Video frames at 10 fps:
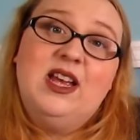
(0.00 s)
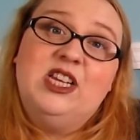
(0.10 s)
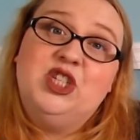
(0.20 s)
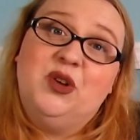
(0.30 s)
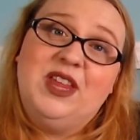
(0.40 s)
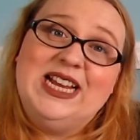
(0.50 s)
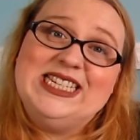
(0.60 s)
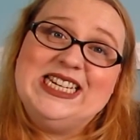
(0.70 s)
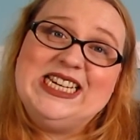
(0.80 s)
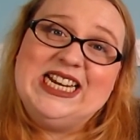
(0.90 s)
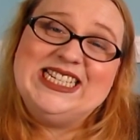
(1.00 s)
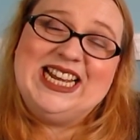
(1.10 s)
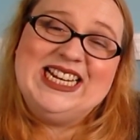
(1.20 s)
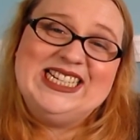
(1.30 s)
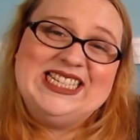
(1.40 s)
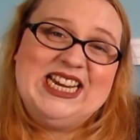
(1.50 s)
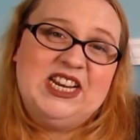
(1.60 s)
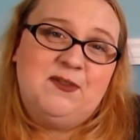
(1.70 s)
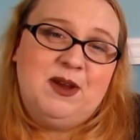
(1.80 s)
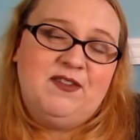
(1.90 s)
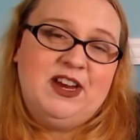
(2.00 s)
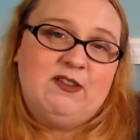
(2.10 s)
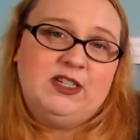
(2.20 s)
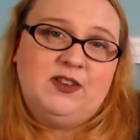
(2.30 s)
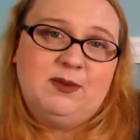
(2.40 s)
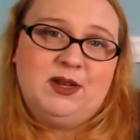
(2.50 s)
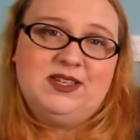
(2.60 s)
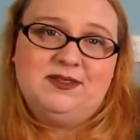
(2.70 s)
So that's it, guys. That is the end of my favorites for the month